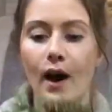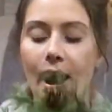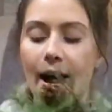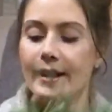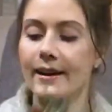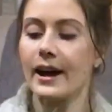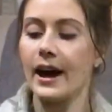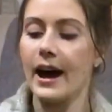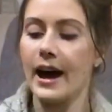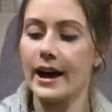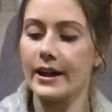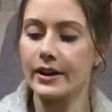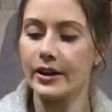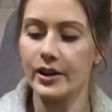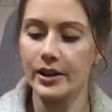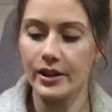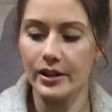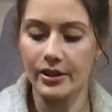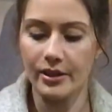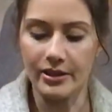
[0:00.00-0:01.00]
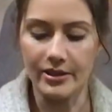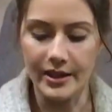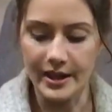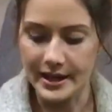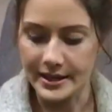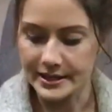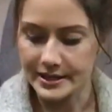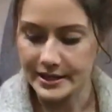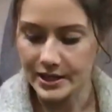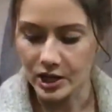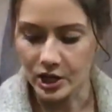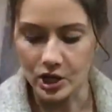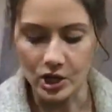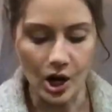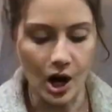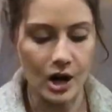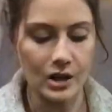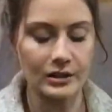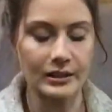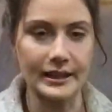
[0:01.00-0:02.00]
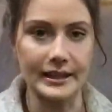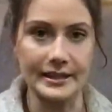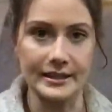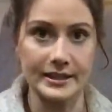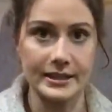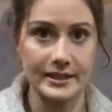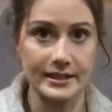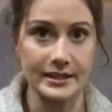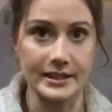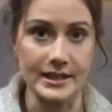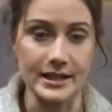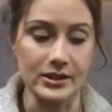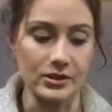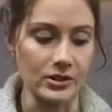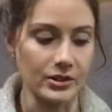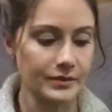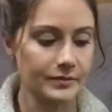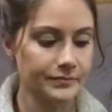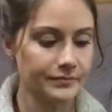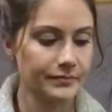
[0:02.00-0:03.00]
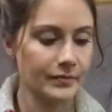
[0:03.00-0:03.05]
I got this garland deal